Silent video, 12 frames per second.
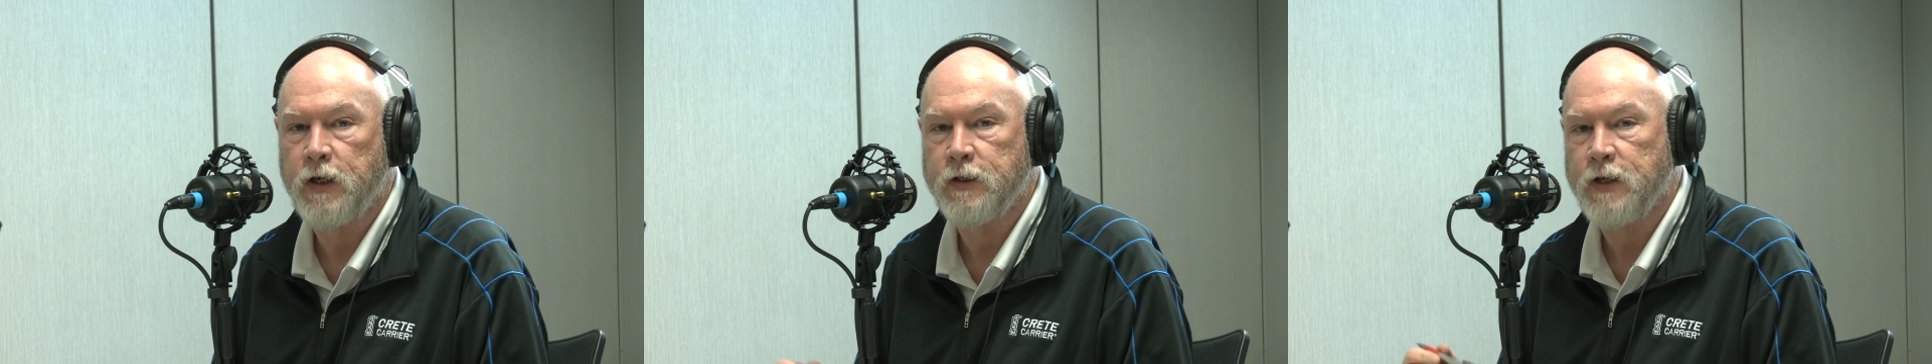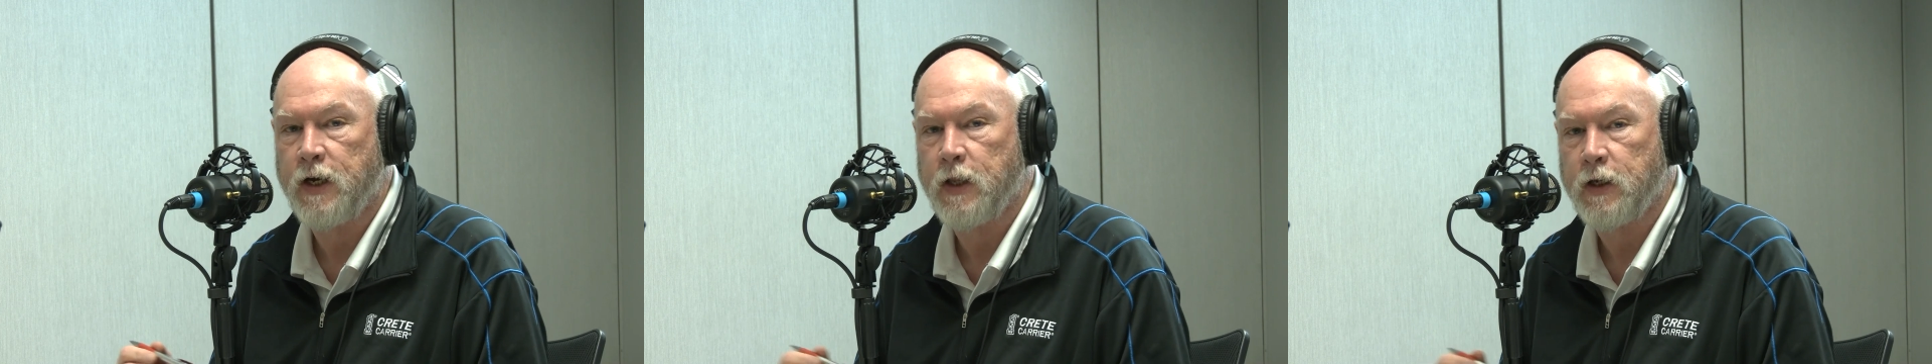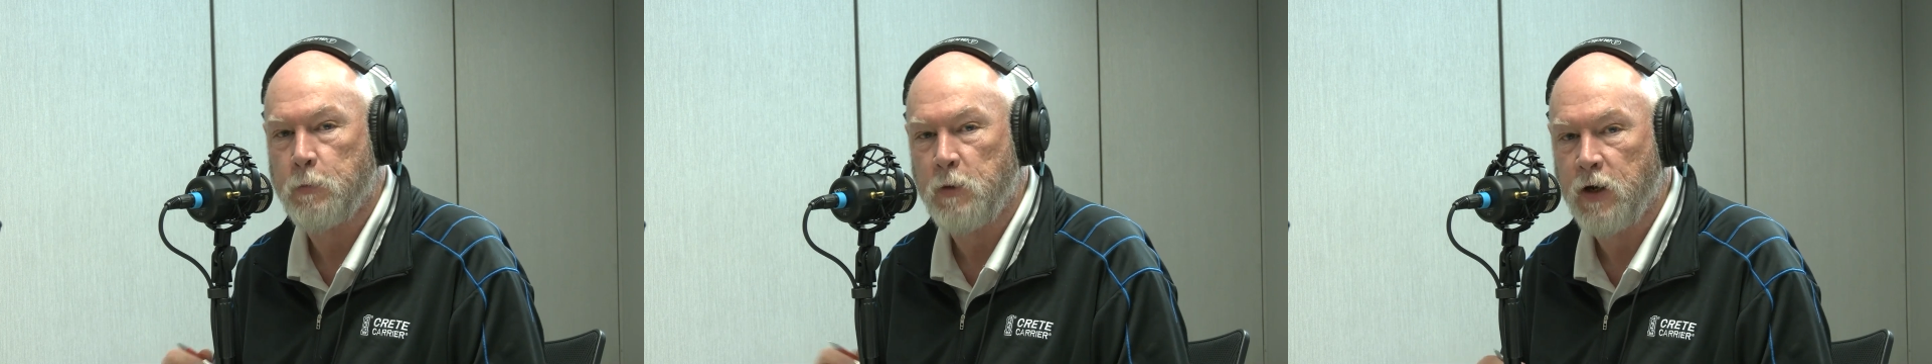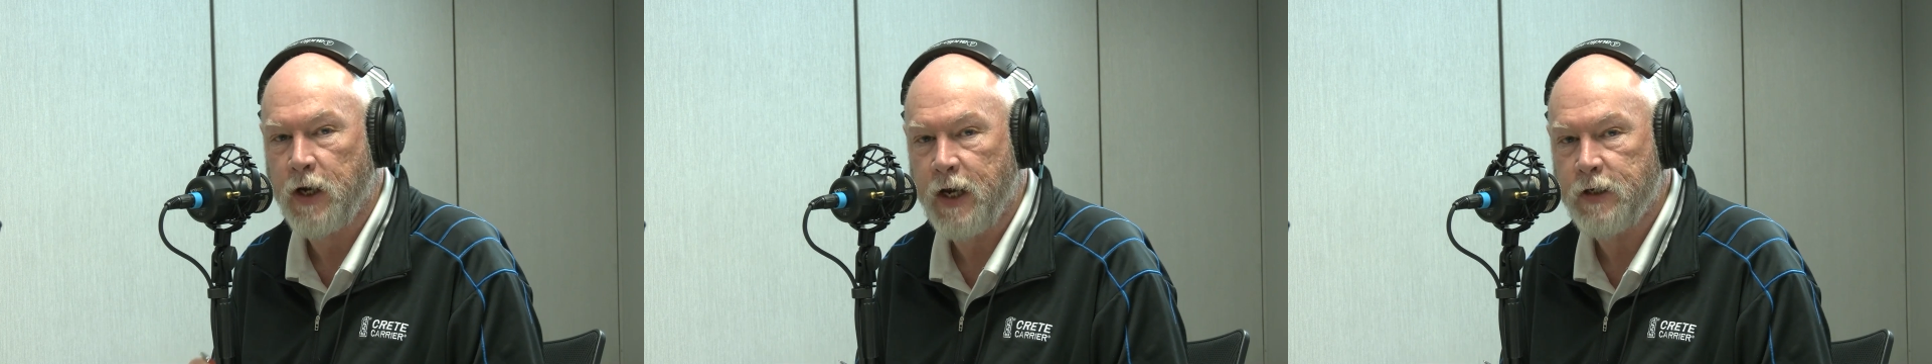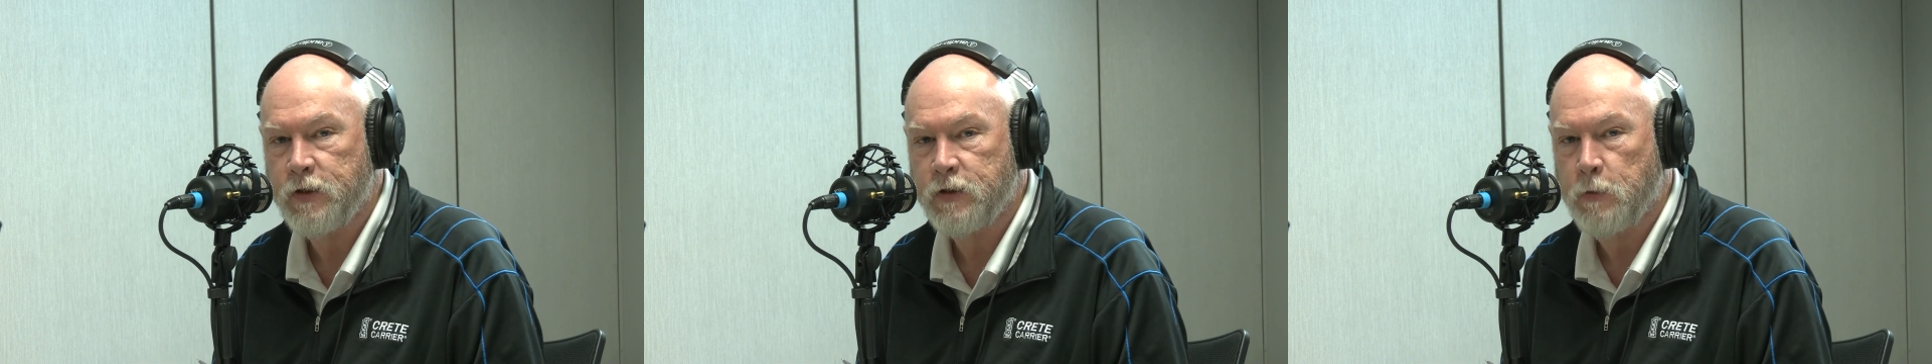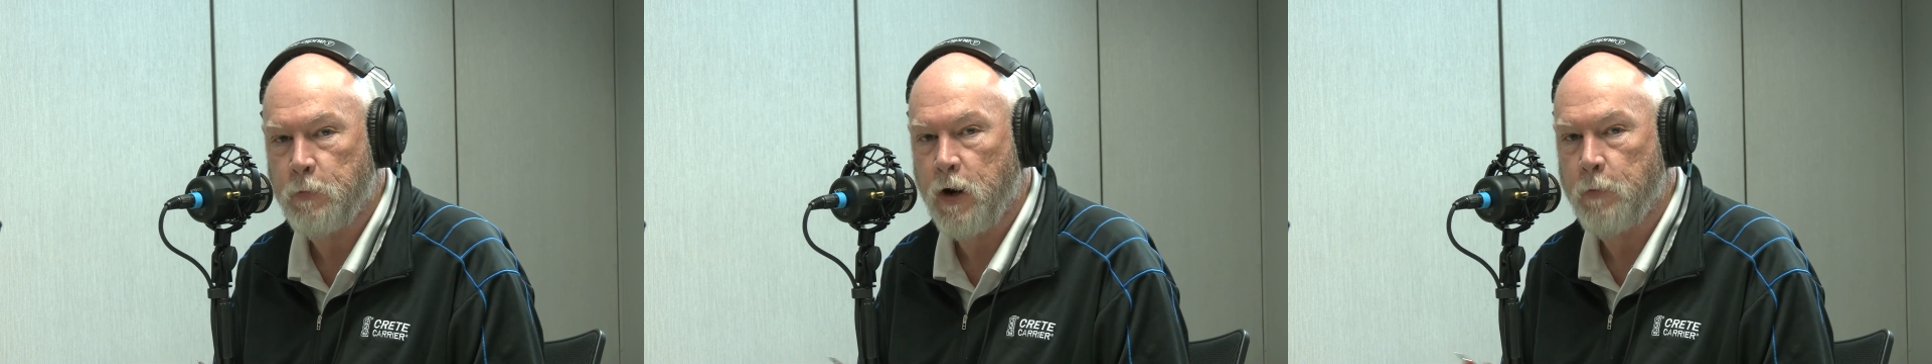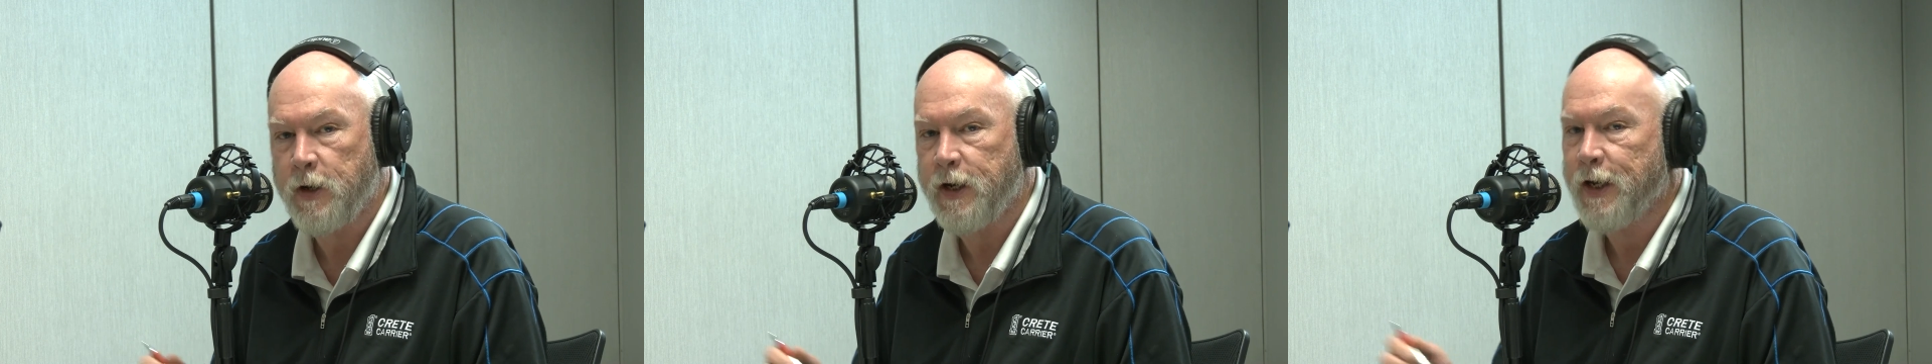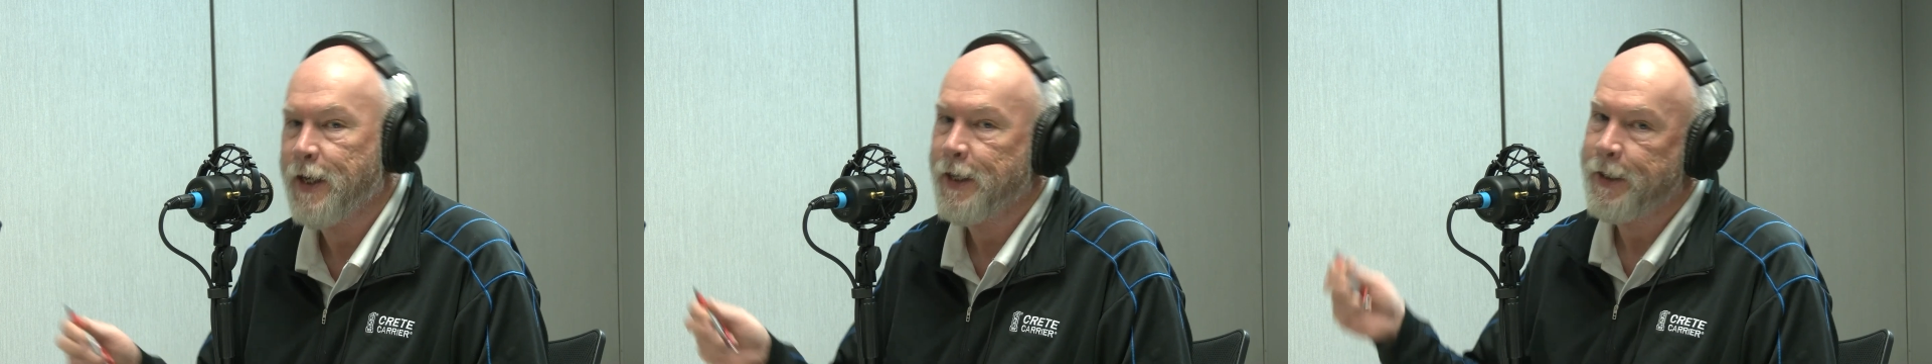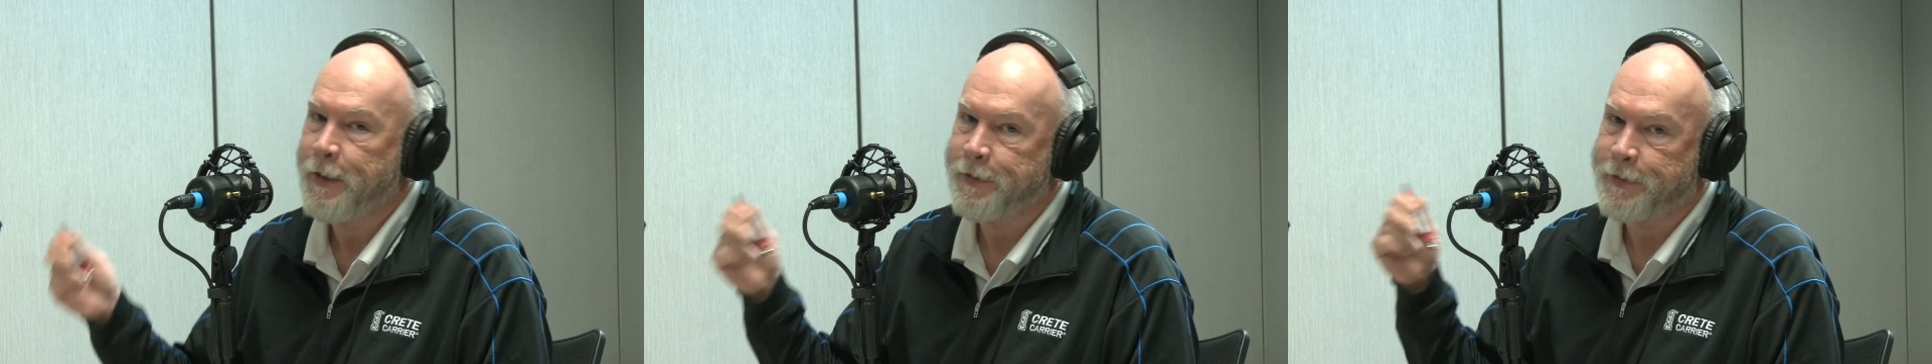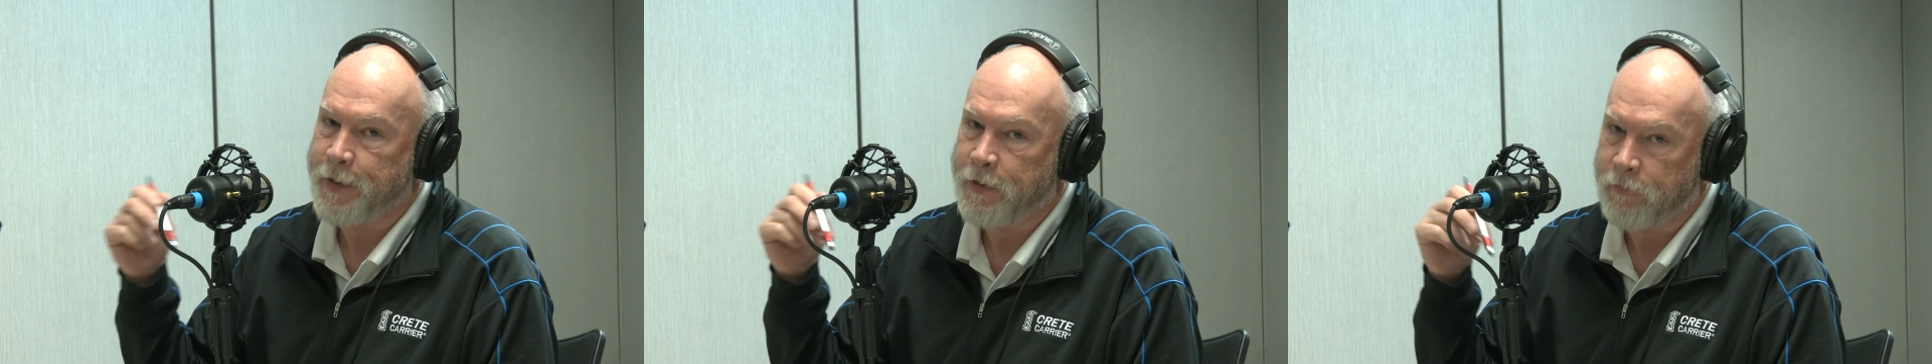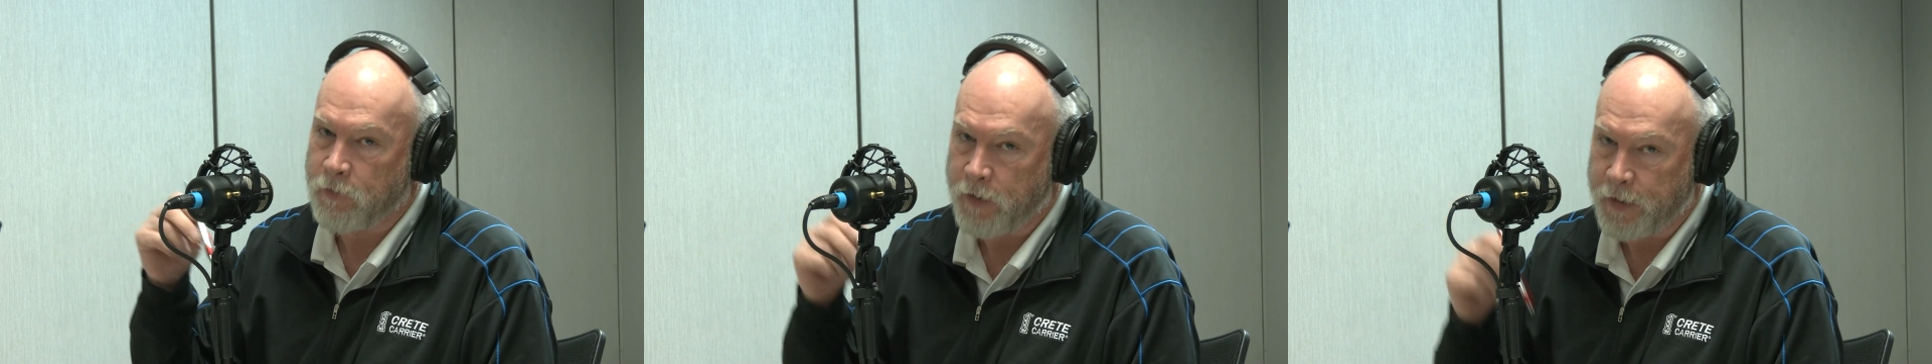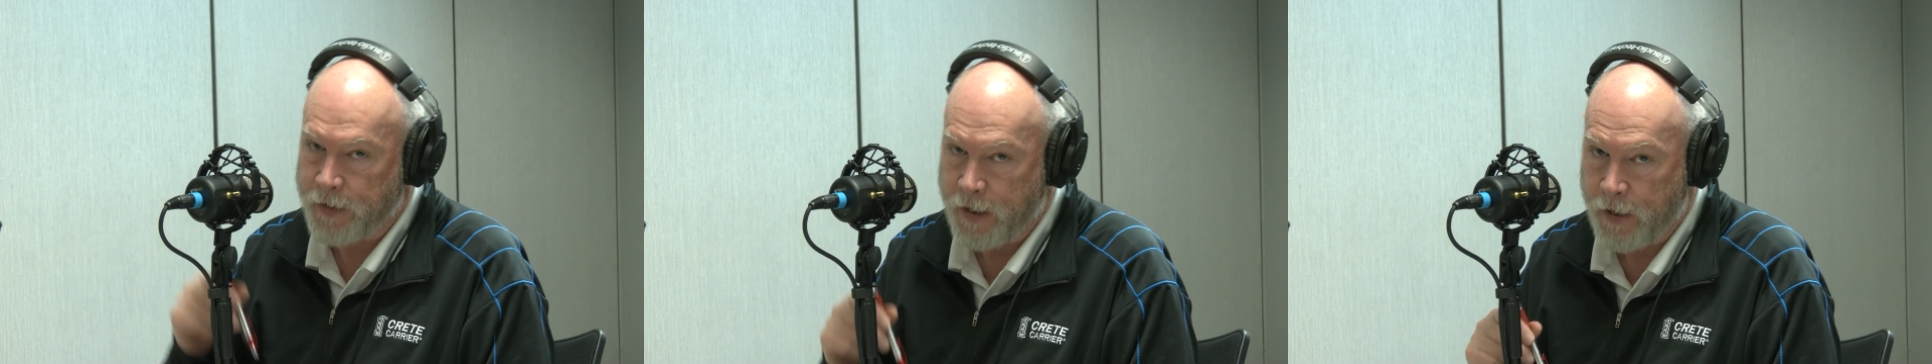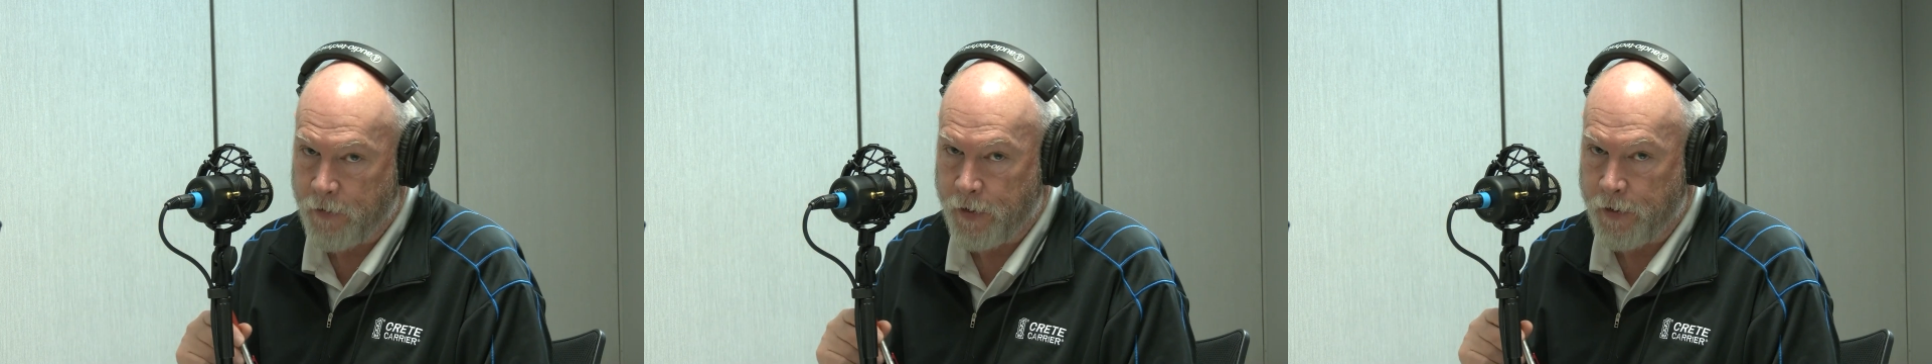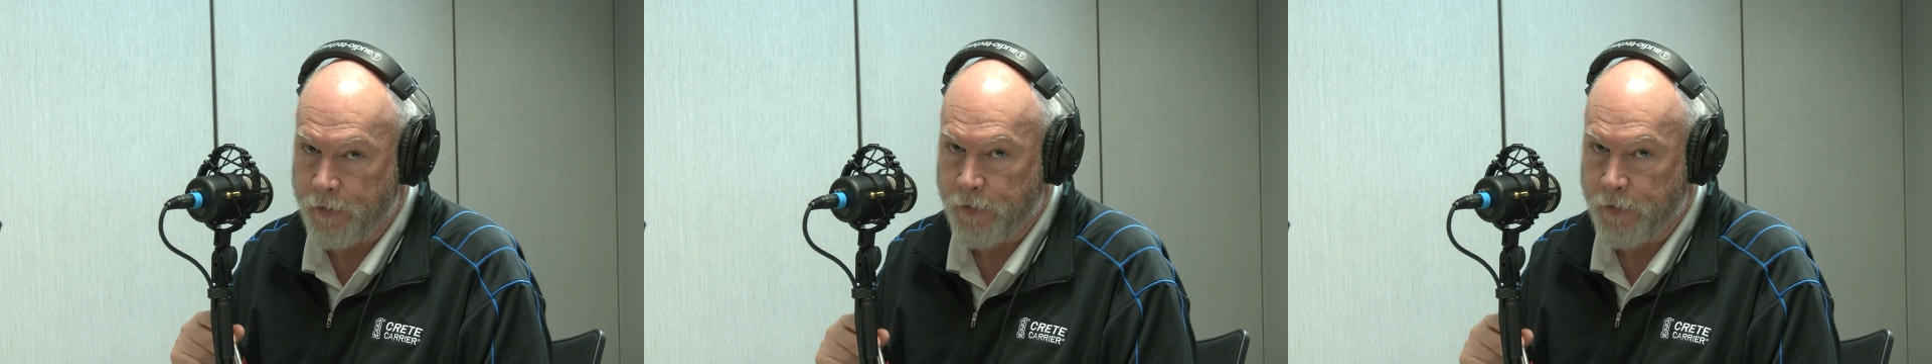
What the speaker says: inside of the communications department inside of Crete Carrier.